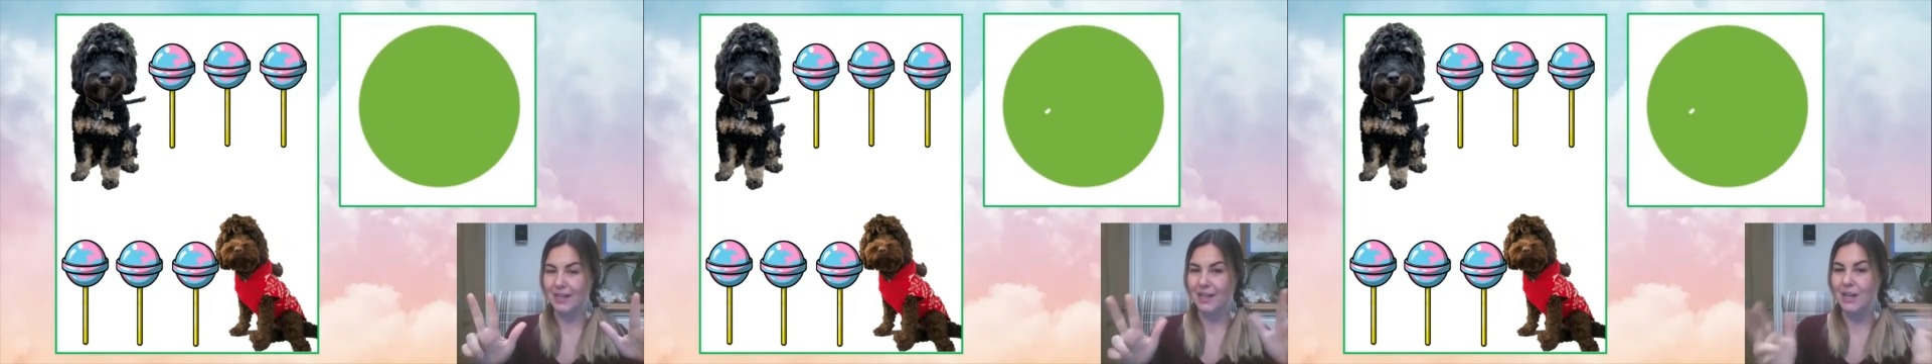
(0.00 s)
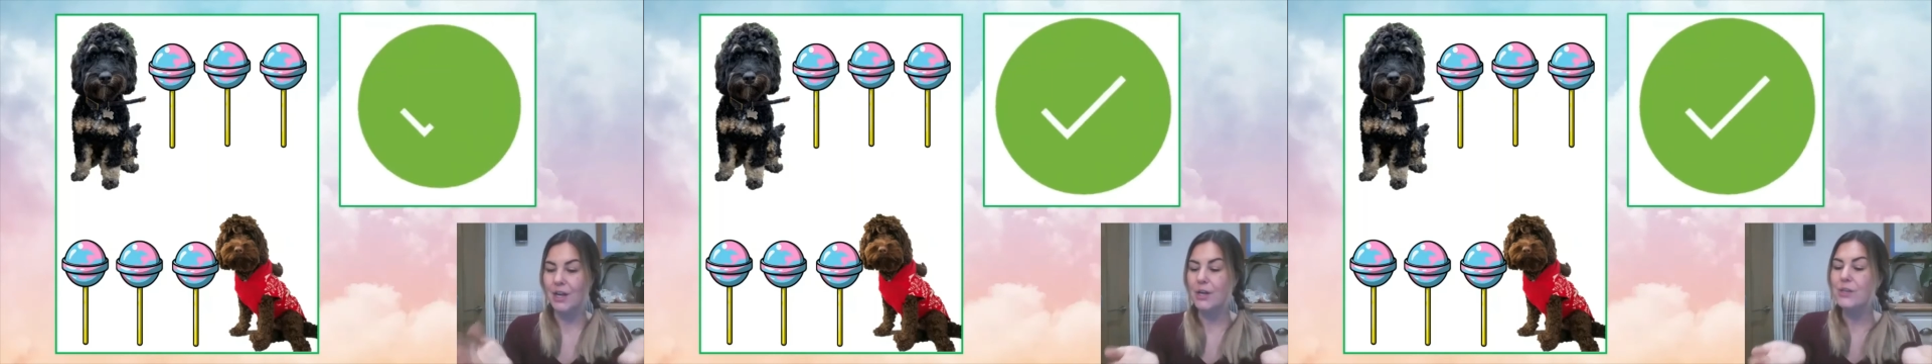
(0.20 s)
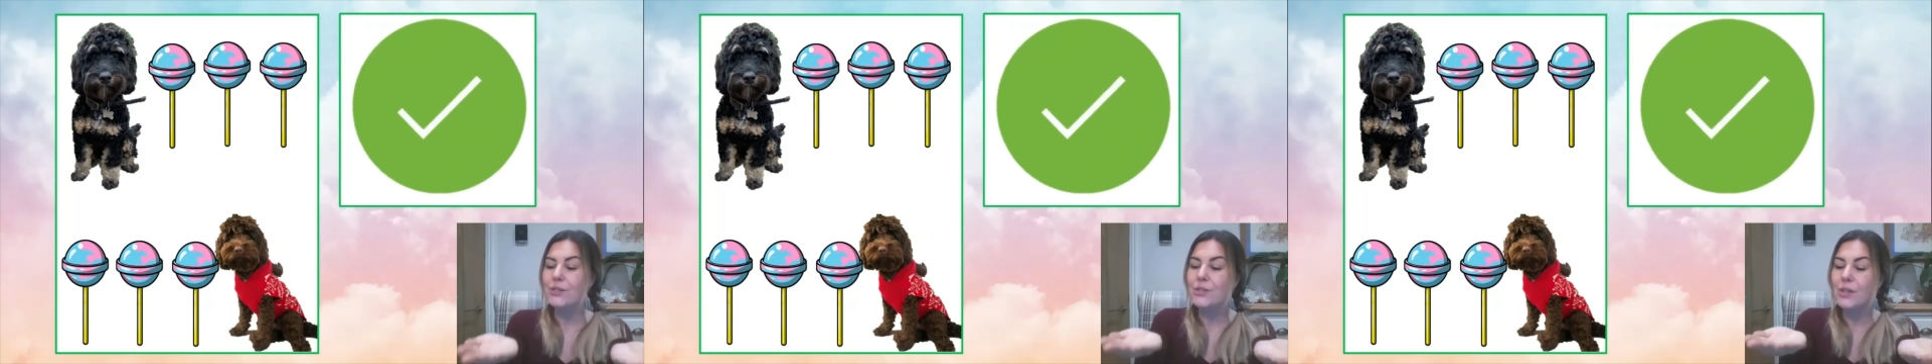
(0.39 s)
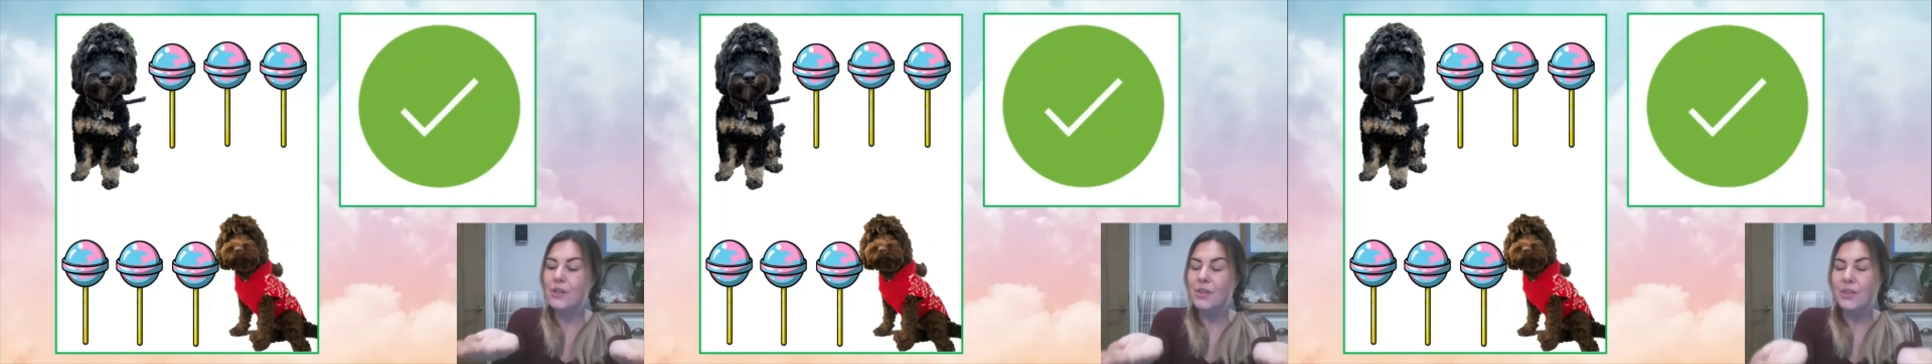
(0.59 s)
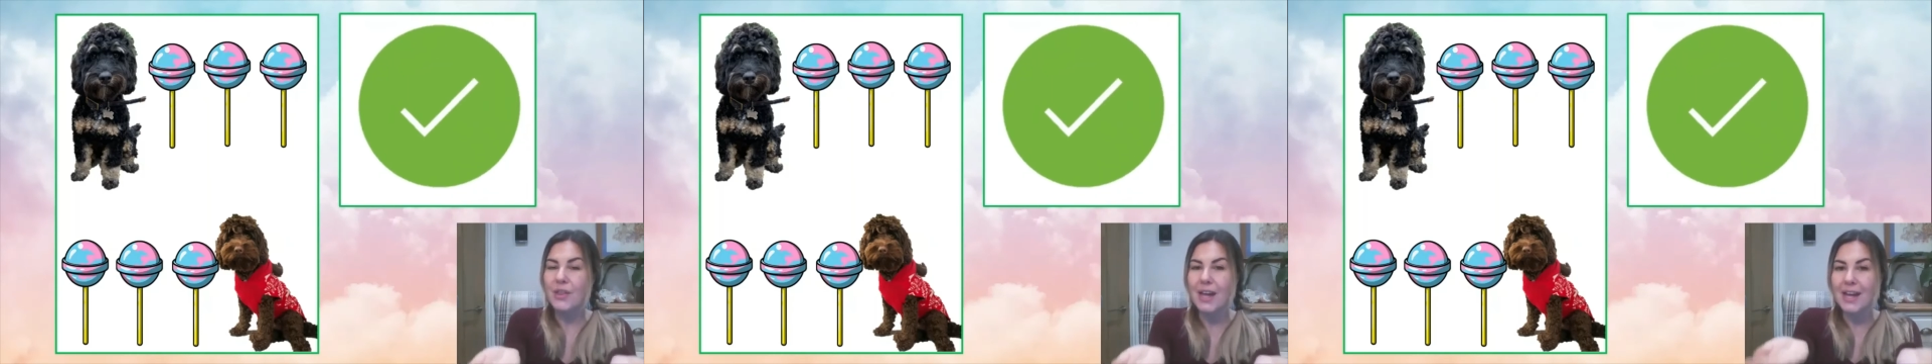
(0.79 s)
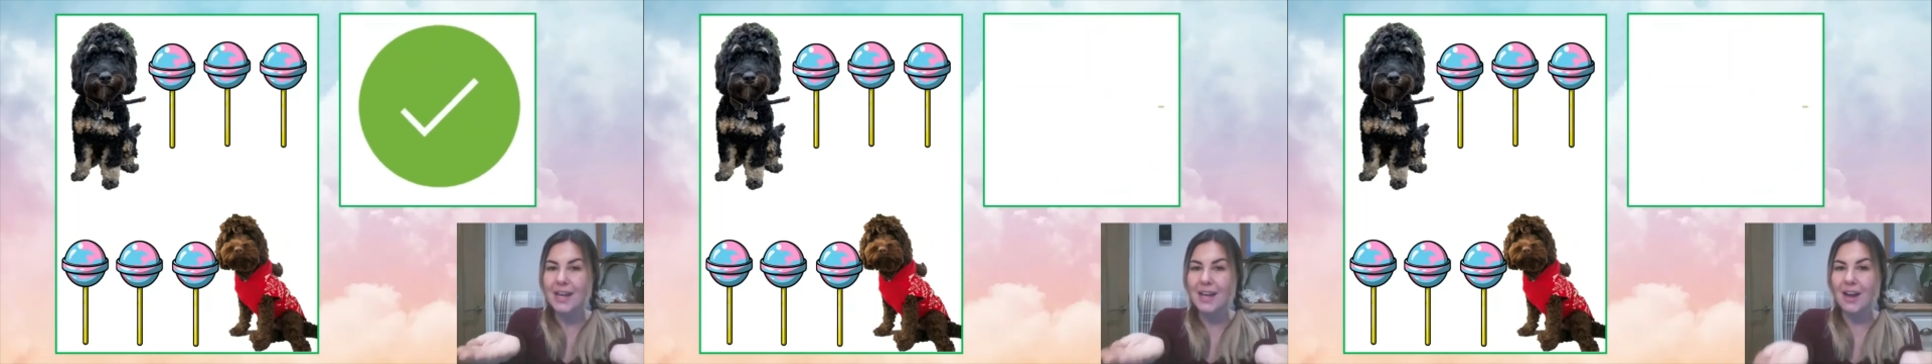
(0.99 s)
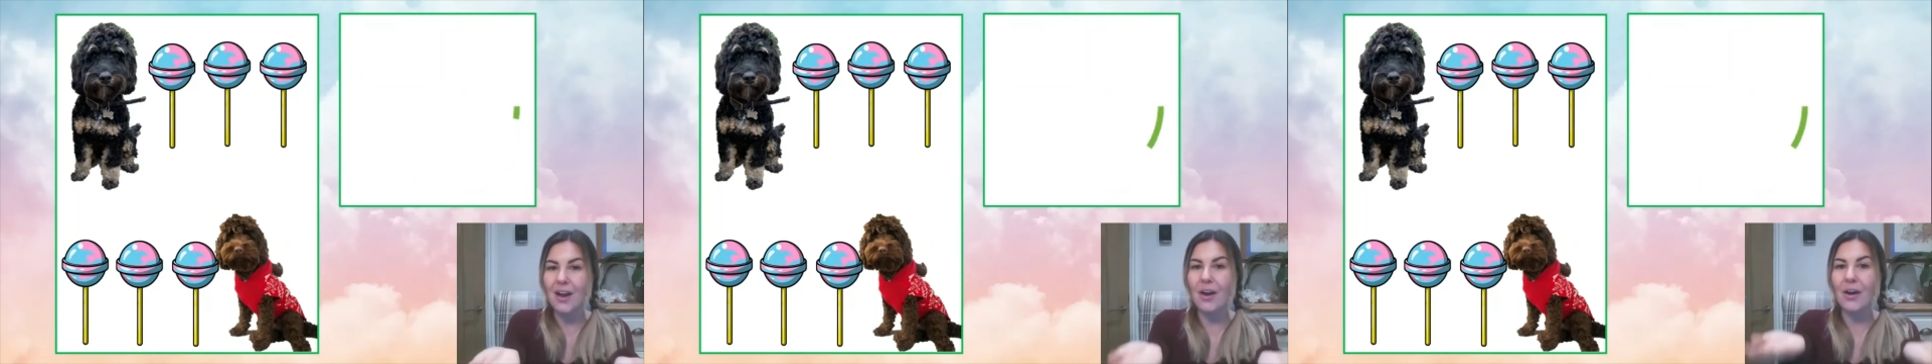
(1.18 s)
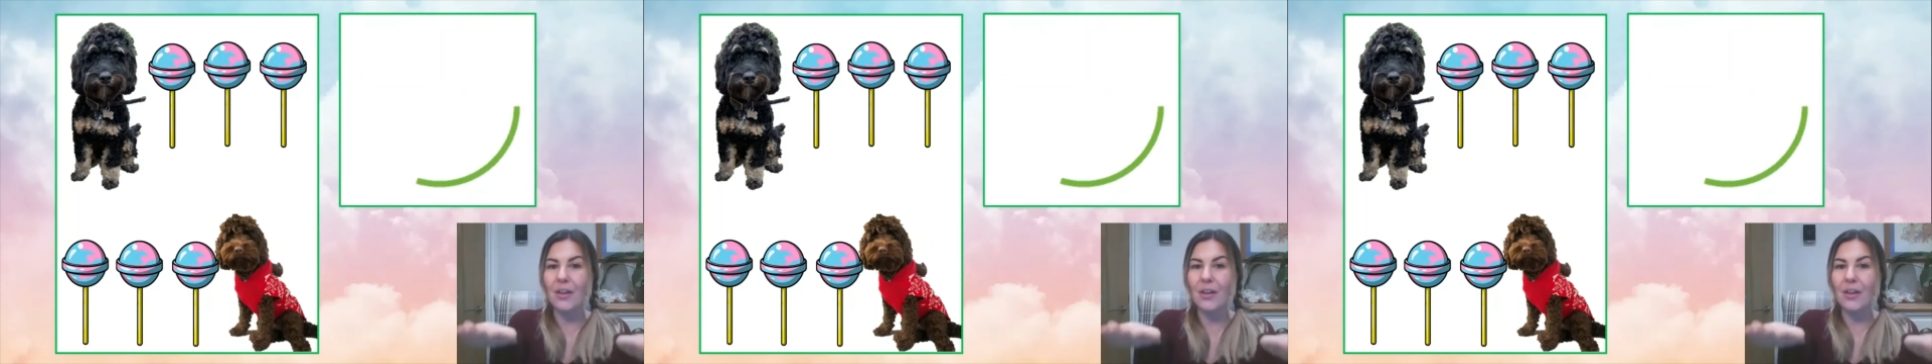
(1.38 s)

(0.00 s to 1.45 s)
so they are the